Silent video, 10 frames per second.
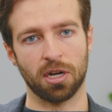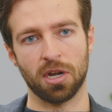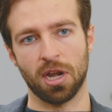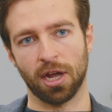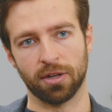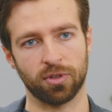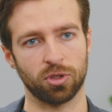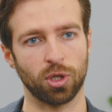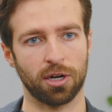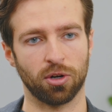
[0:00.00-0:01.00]
None of the
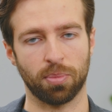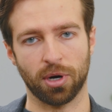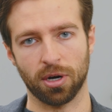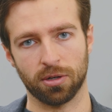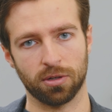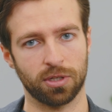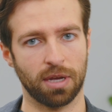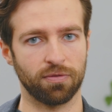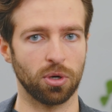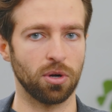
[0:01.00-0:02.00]
general partners
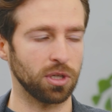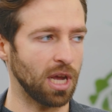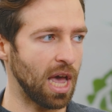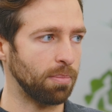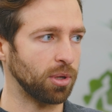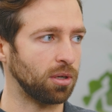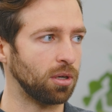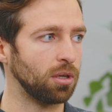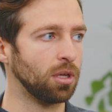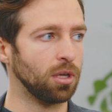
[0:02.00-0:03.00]
have their own
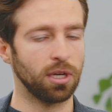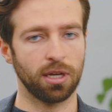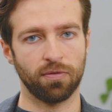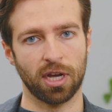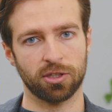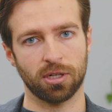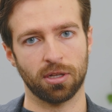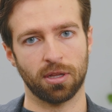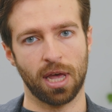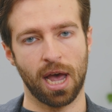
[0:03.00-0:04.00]
capital invested
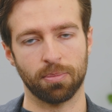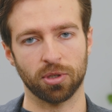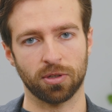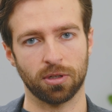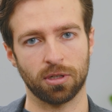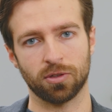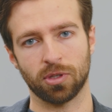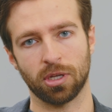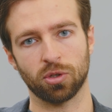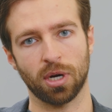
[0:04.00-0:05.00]
in the opportunities,
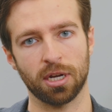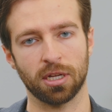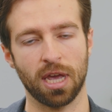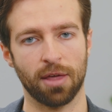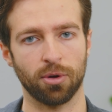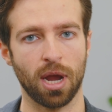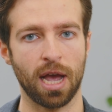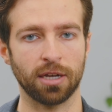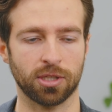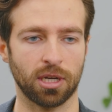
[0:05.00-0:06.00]
and they try and gather
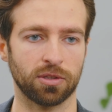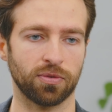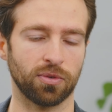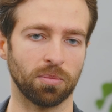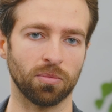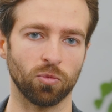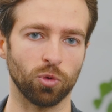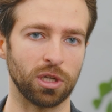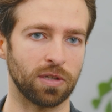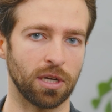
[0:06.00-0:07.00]
assets from
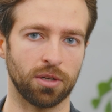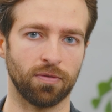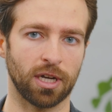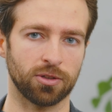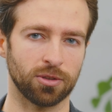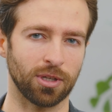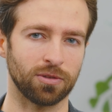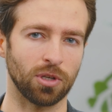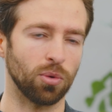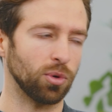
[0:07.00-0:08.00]
retail investors that
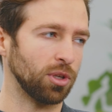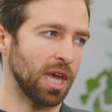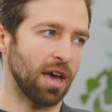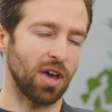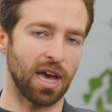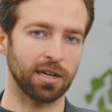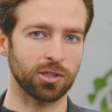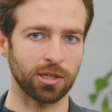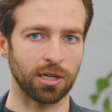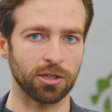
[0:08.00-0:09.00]
don't really have
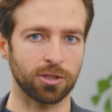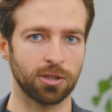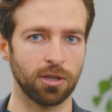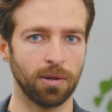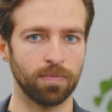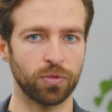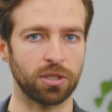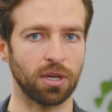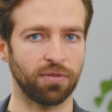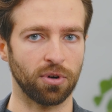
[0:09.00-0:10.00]
access to
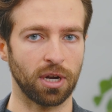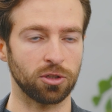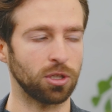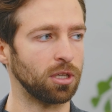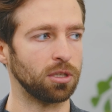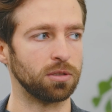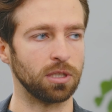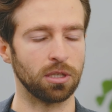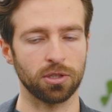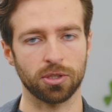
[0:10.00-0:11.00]
differentiated
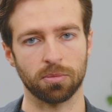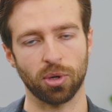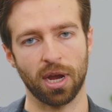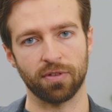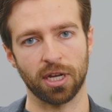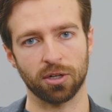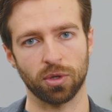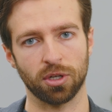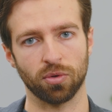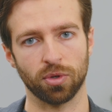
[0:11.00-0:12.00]
deals in private
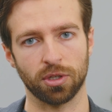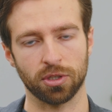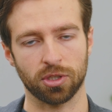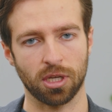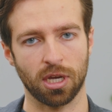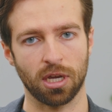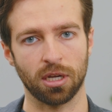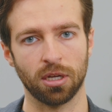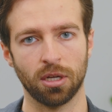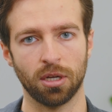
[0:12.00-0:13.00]
equity or real estate
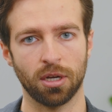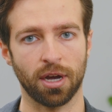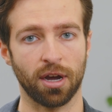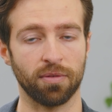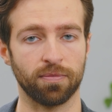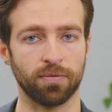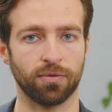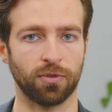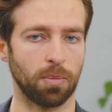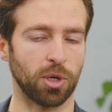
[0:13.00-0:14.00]

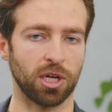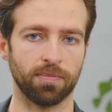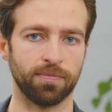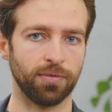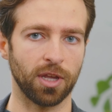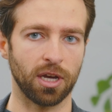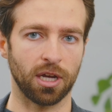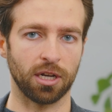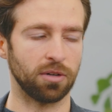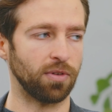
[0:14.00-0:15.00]
from
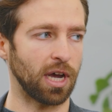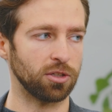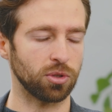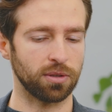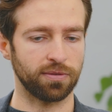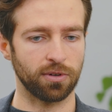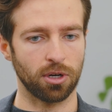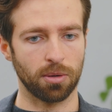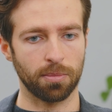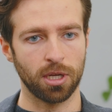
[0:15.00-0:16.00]
an advisory
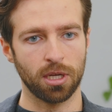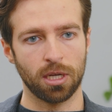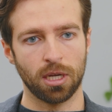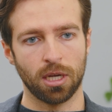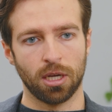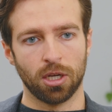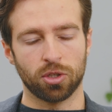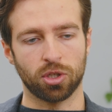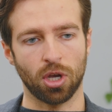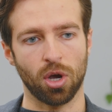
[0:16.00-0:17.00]
firm.
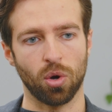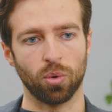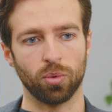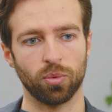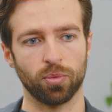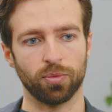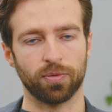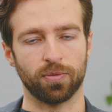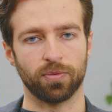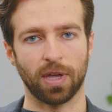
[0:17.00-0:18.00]
So
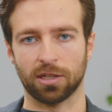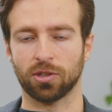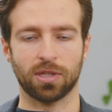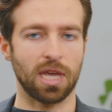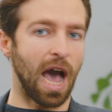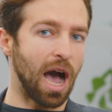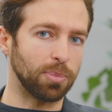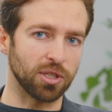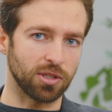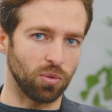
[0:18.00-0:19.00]
that's just the
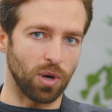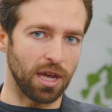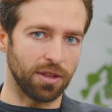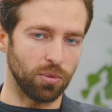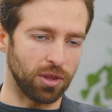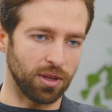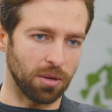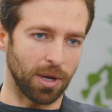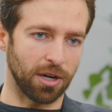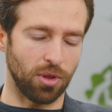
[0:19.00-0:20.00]
opposite way that we think
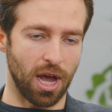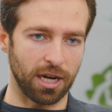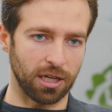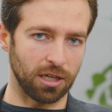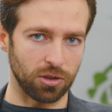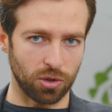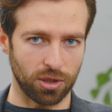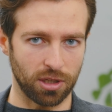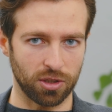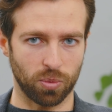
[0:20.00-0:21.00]
about aligning interests.